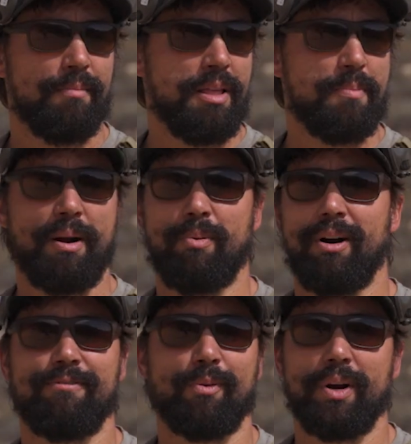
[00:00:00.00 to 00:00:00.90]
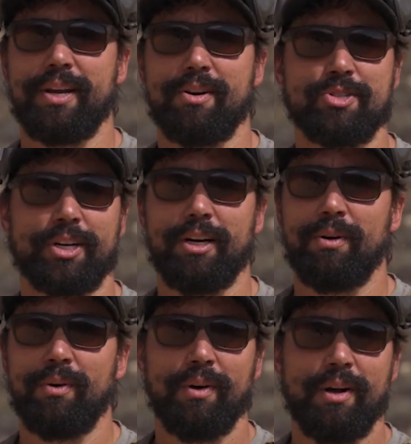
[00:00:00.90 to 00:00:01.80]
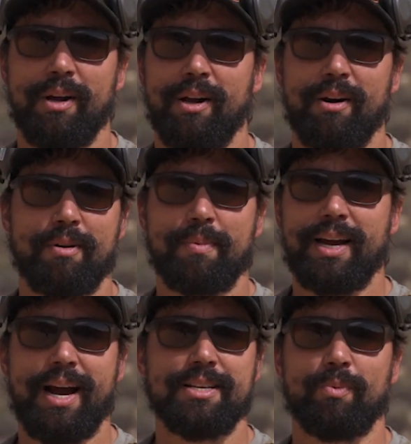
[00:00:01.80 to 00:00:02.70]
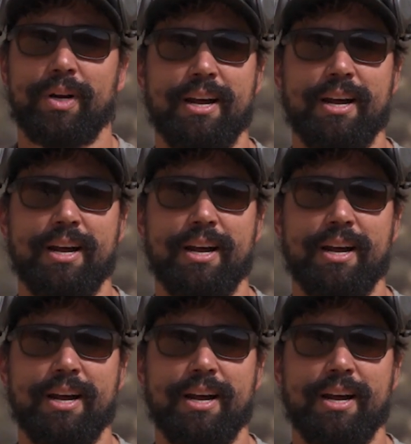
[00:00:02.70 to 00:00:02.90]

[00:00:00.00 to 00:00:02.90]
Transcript: probably the better part of 40 years ago from the guys that were